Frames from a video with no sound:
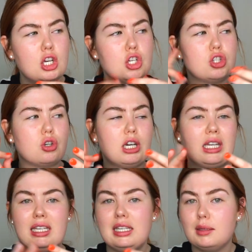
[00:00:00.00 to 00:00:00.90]
she's got a
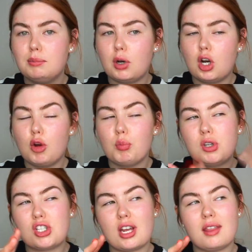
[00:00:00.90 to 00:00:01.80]
healing balm,
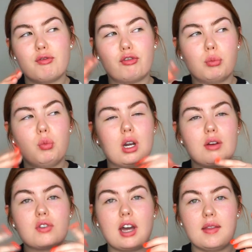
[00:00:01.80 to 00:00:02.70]
which from what
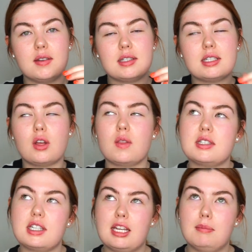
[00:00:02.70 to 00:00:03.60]
I've gathered is on the
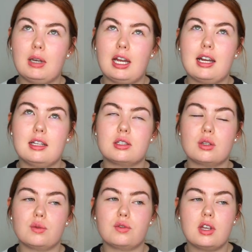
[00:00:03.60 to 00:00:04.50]
same lines
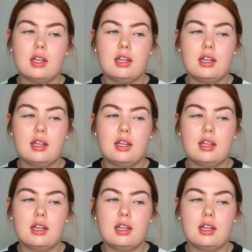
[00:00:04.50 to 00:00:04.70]
of